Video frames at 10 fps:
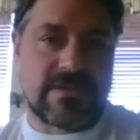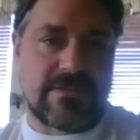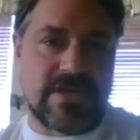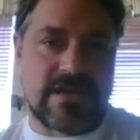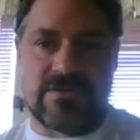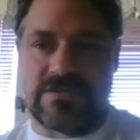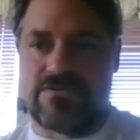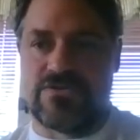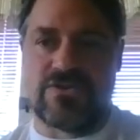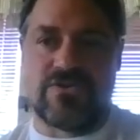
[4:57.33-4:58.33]
thing I wanted
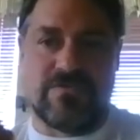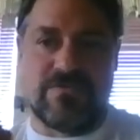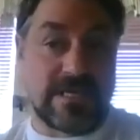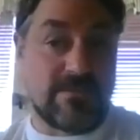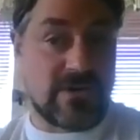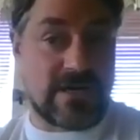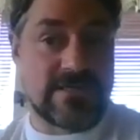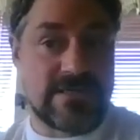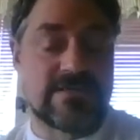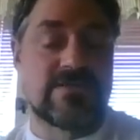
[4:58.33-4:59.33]
to show you, metabolites.